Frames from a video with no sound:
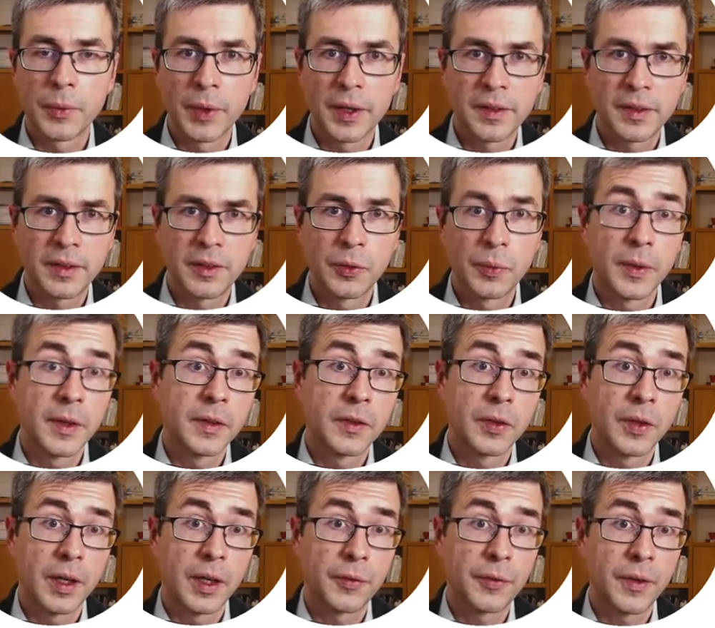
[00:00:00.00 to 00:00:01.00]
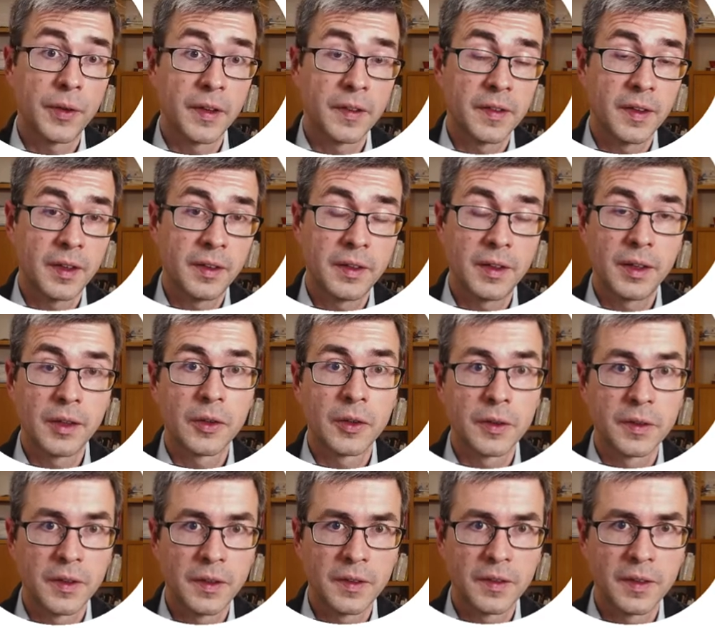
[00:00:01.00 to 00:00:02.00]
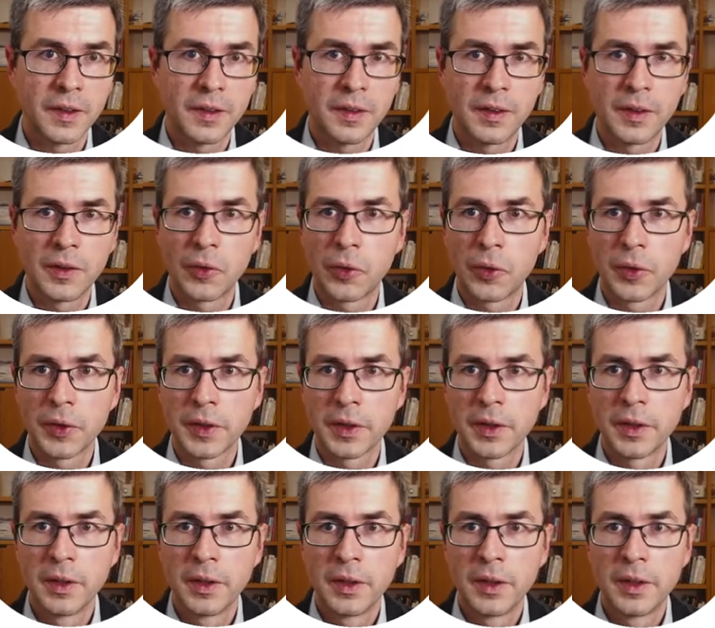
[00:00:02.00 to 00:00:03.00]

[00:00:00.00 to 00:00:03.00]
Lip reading: Whether you want to have ascending or descending order